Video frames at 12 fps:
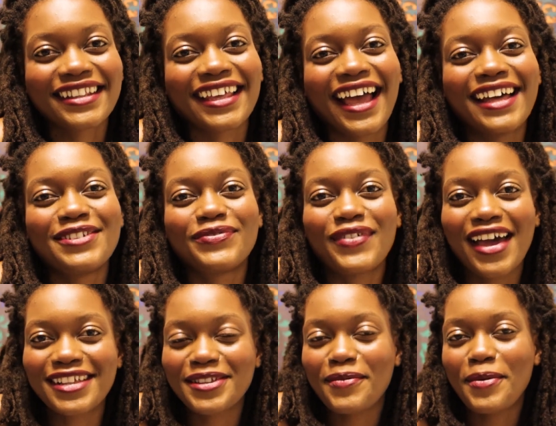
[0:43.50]
The
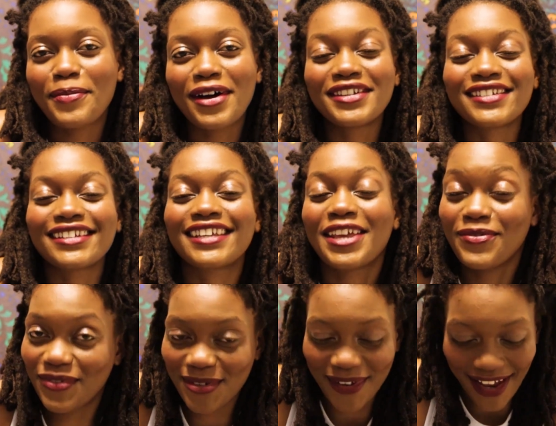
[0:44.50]
advice I'm about to
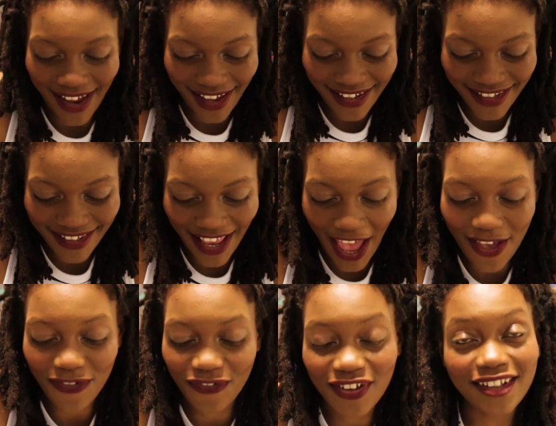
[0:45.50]
give you guys,
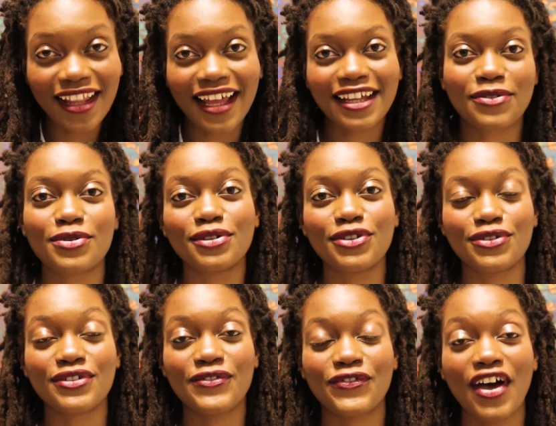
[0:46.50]
I feel like will
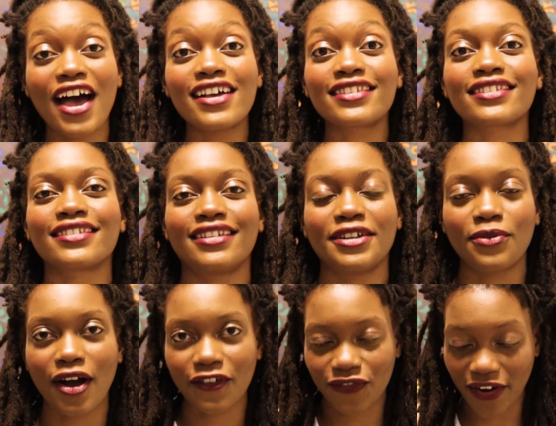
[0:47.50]
universally
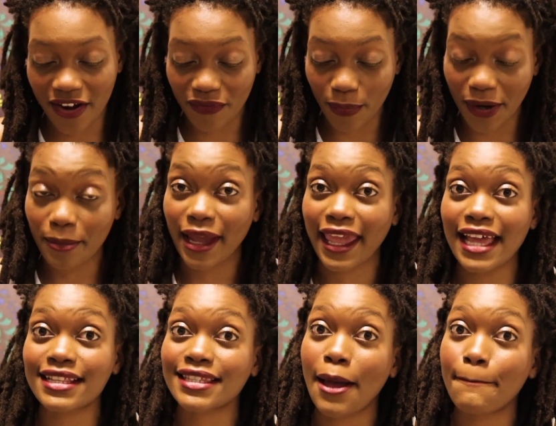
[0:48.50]
work for everybody. Might
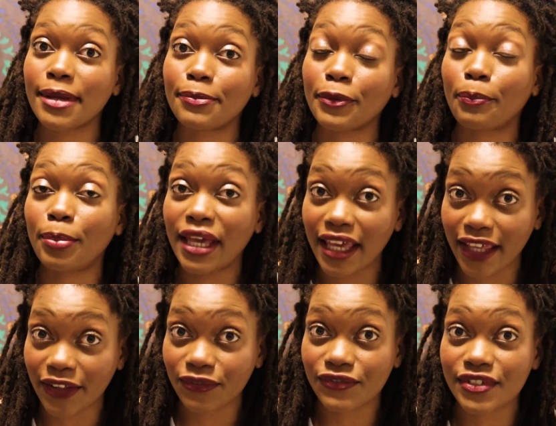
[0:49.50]
get some people
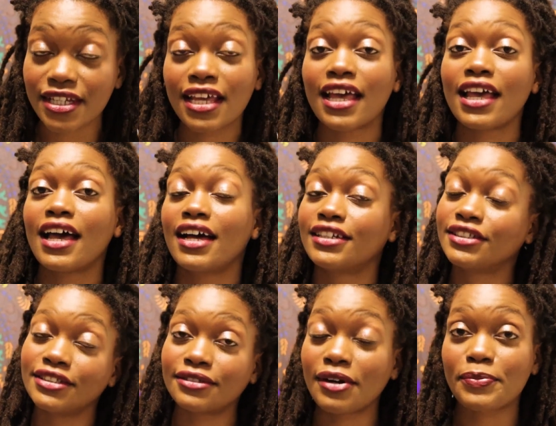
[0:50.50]
peeved and,
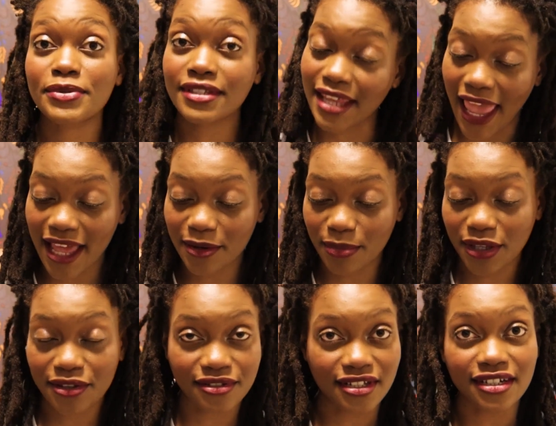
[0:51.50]
you know, upset
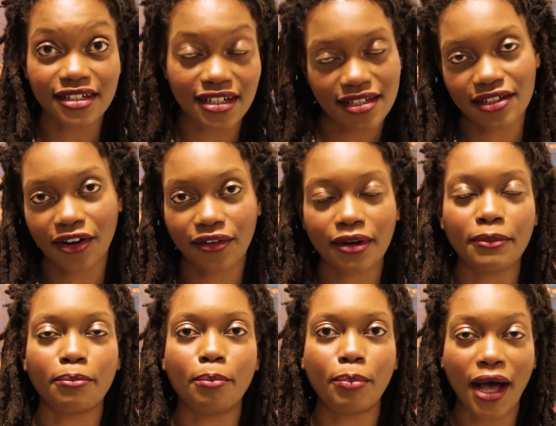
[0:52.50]
because they disagree.
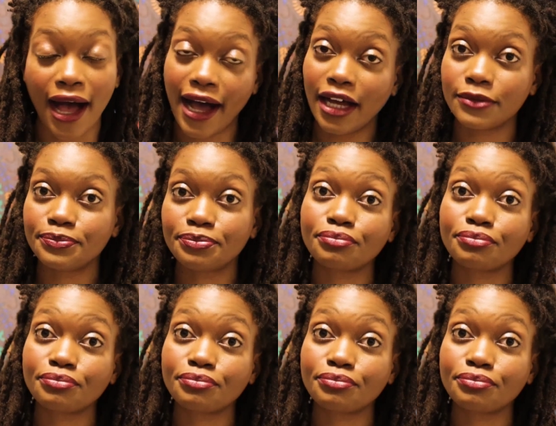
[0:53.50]
But